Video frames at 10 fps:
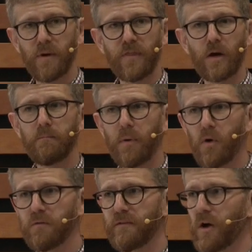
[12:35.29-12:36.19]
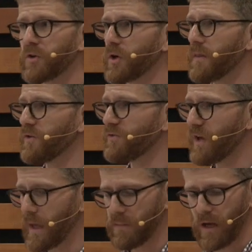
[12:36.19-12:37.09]
But they are both founded on the
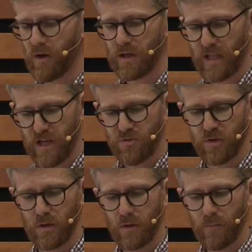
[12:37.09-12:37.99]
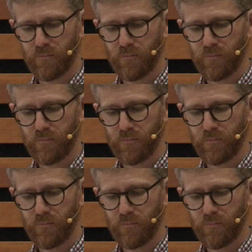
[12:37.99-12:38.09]
same calculation.